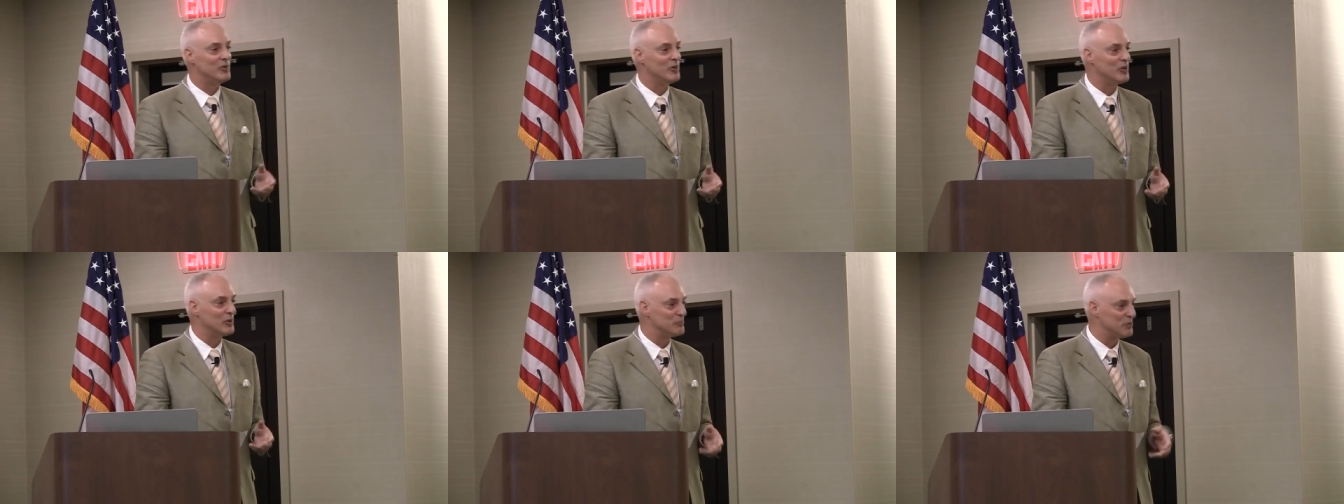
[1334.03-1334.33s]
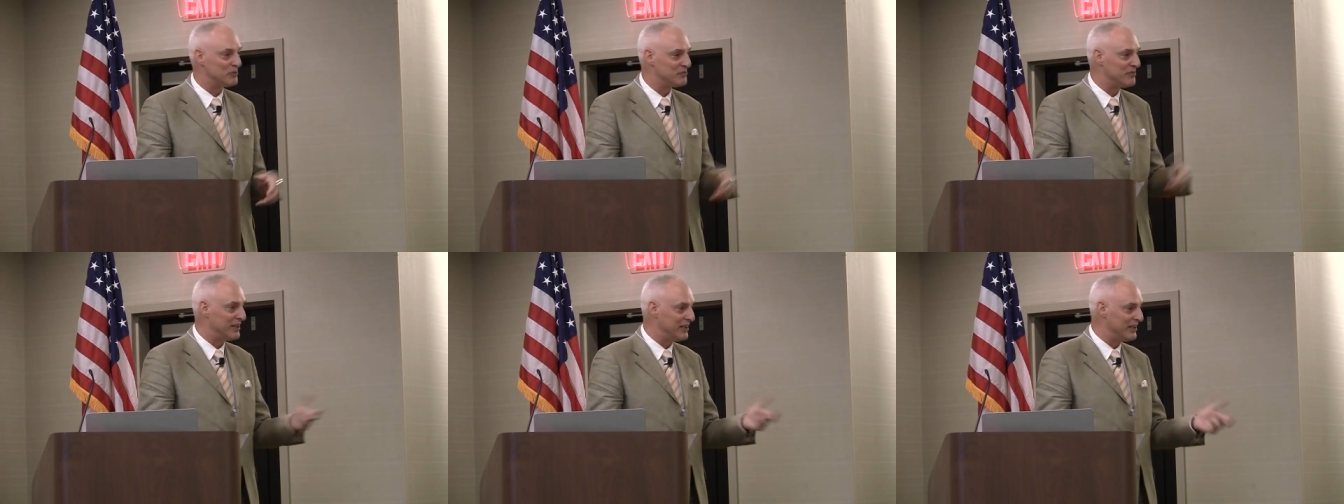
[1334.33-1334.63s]
or
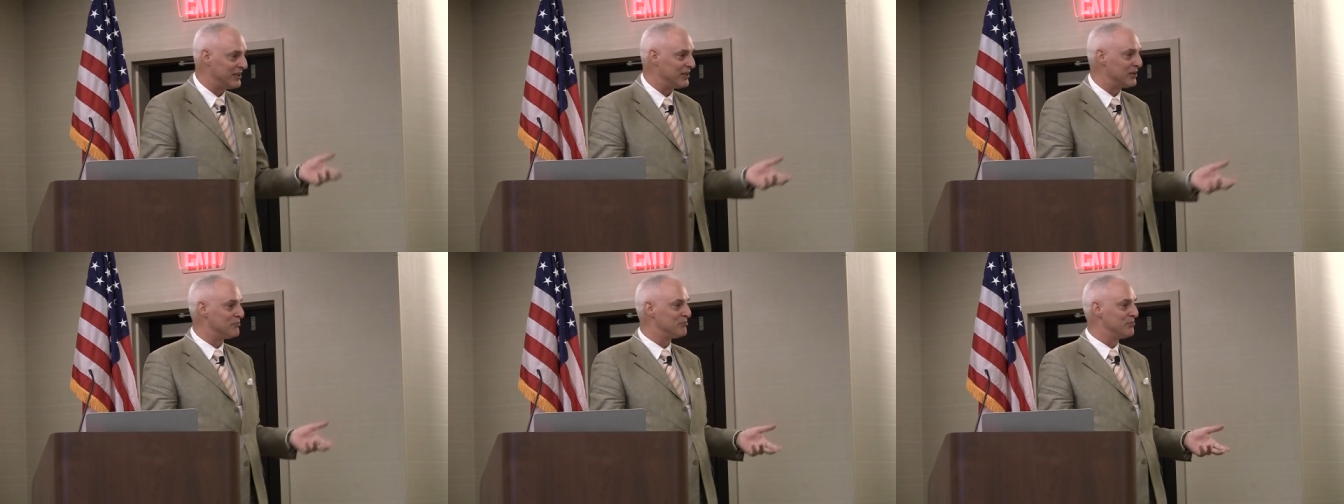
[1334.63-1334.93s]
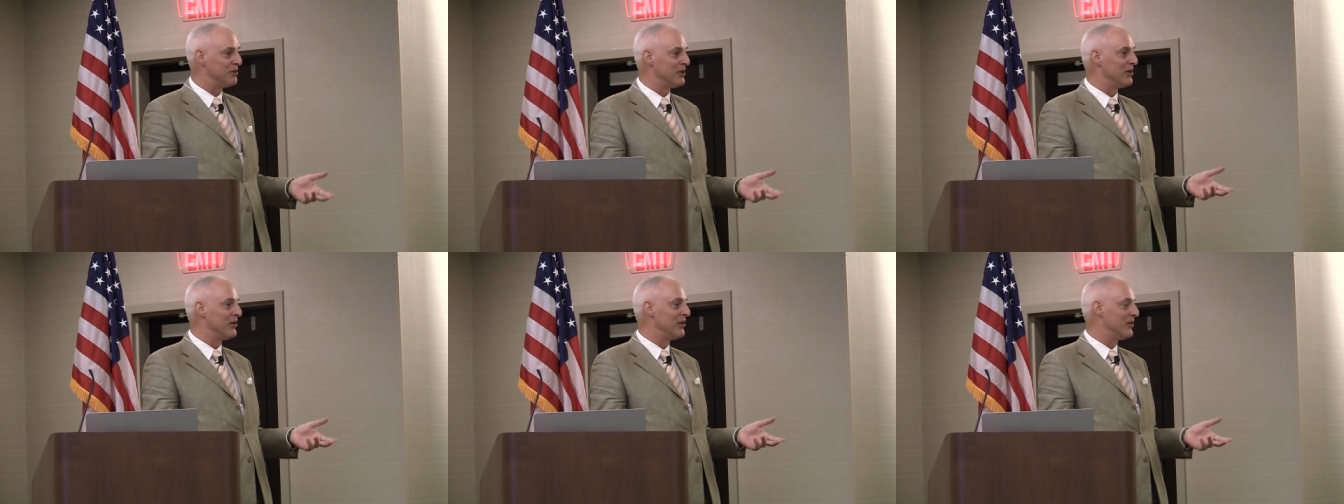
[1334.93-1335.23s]
preventing their
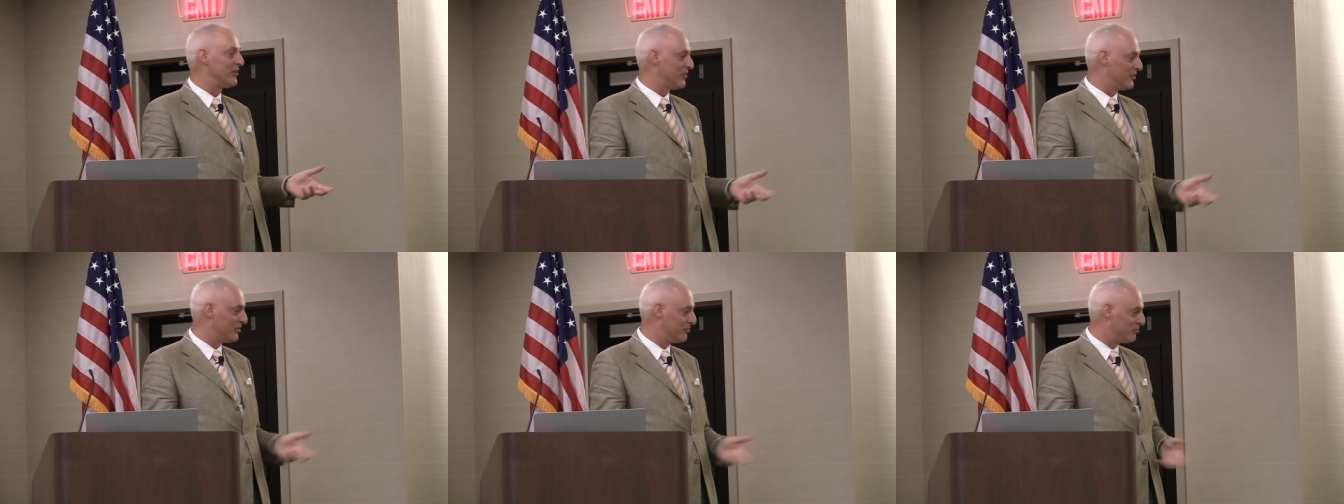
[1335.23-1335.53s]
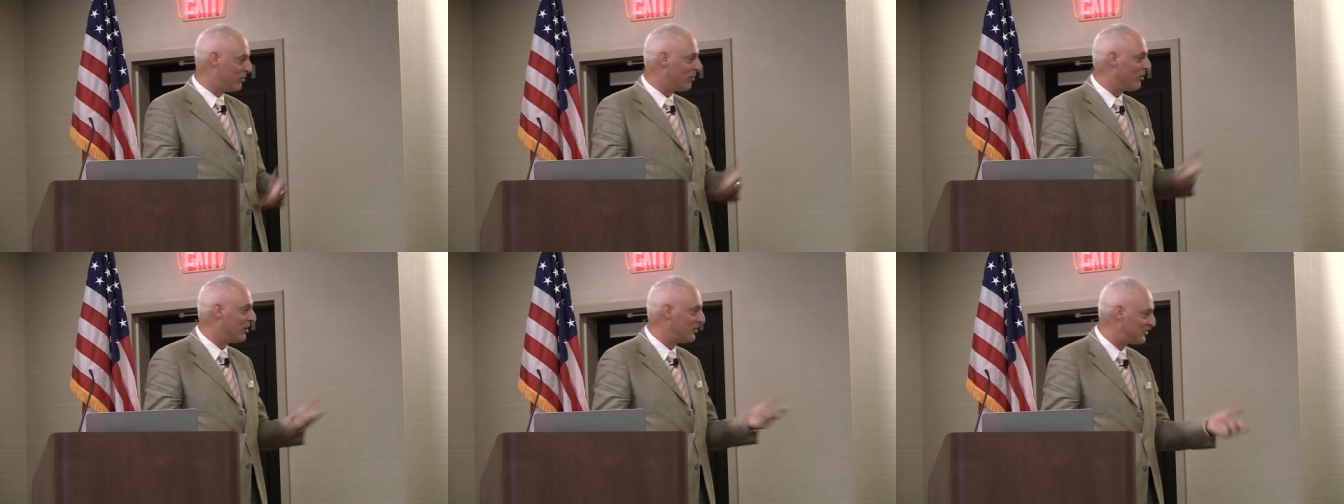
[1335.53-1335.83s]
birth or
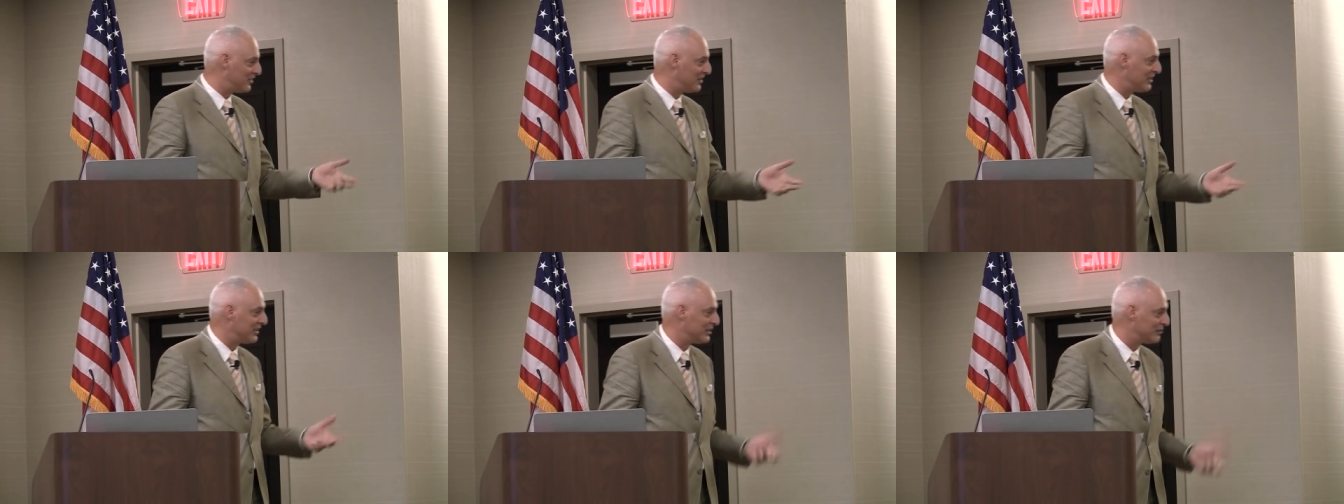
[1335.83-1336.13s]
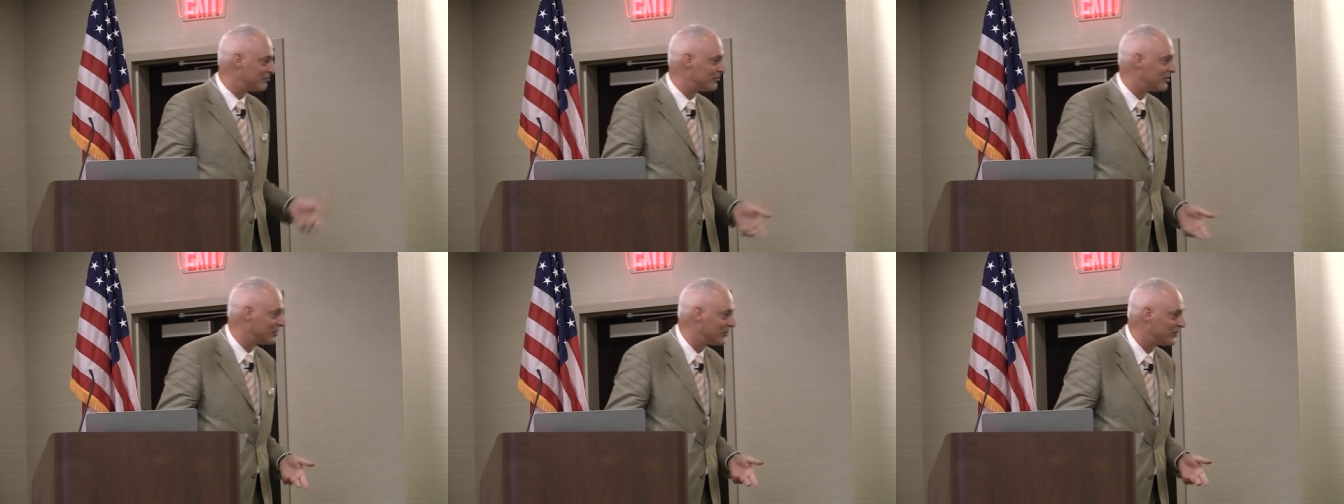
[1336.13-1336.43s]
poisoning
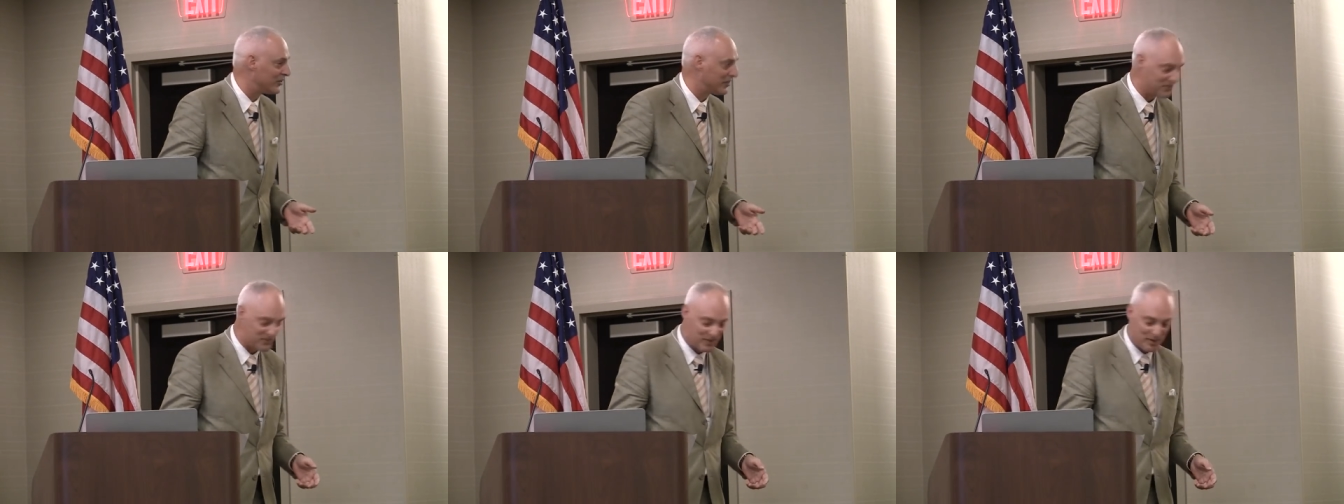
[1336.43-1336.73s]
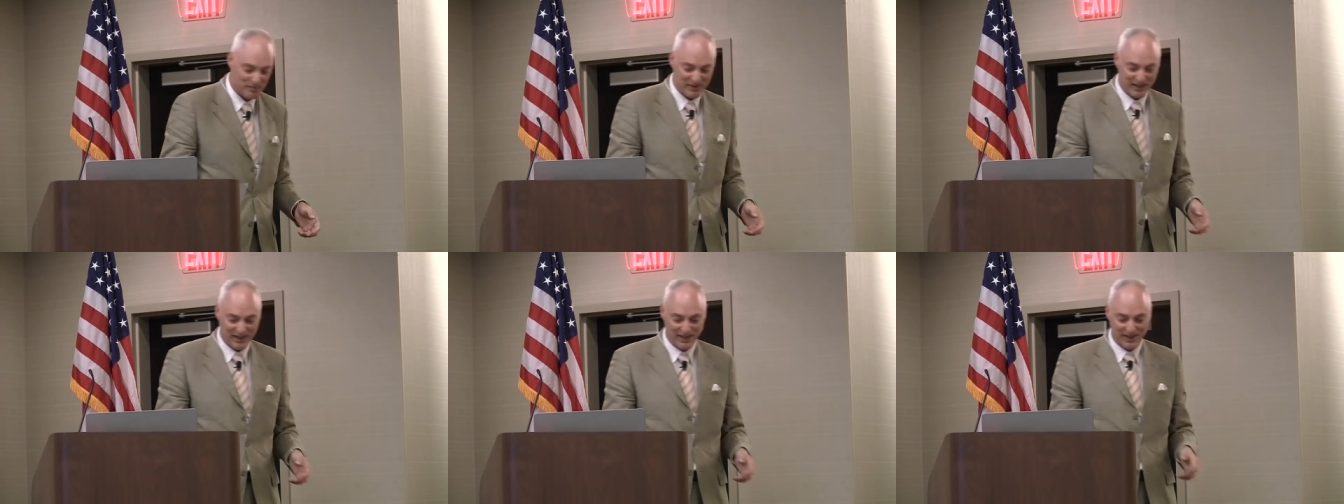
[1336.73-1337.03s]
them or doing
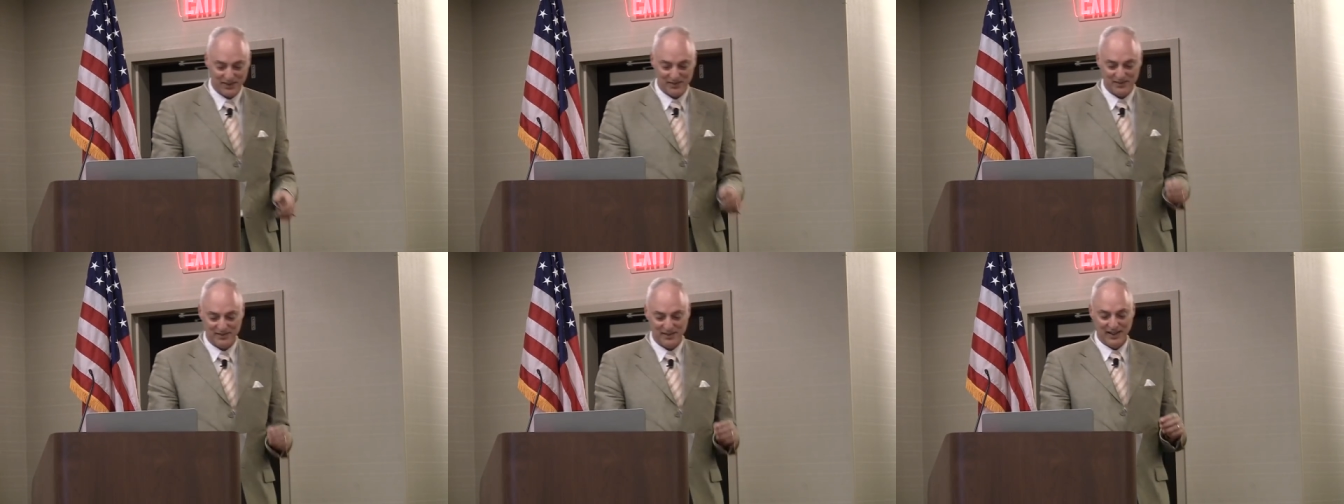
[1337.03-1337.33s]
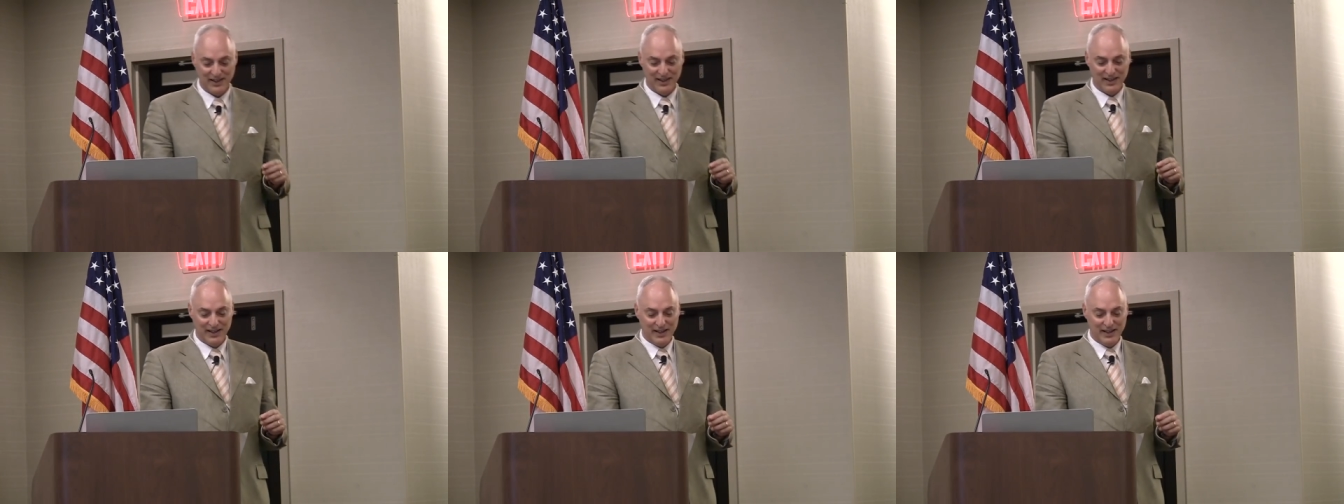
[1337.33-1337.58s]
something else,